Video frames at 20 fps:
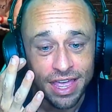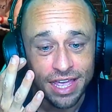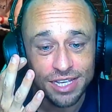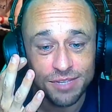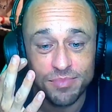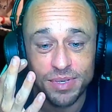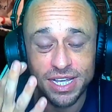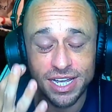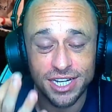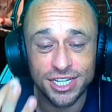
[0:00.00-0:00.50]

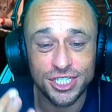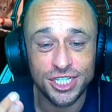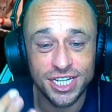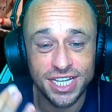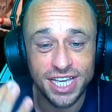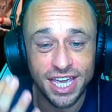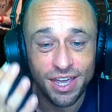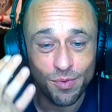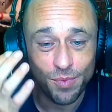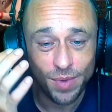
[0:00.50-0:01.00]
is because she
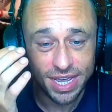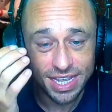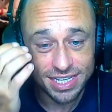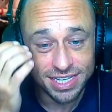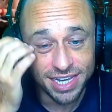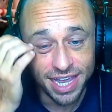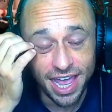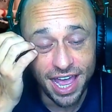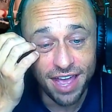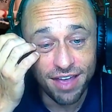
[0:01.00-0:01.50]
can't wait
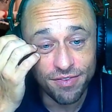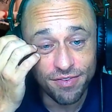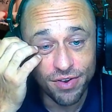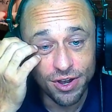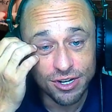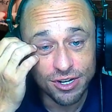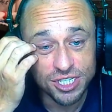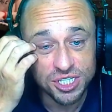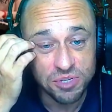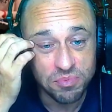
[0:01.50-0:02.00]
to have
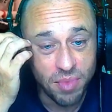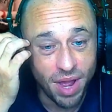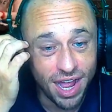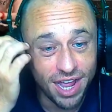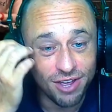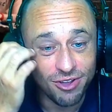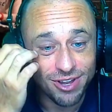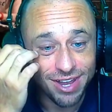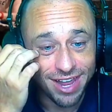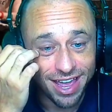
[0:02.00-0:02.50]
her
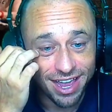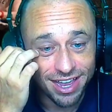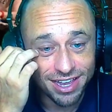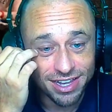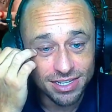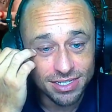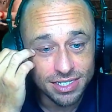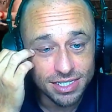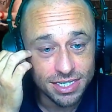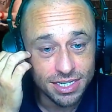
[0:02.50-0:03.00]
smile
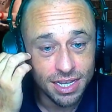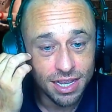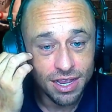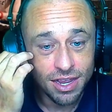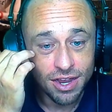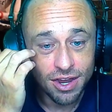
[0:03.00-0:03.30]
lines,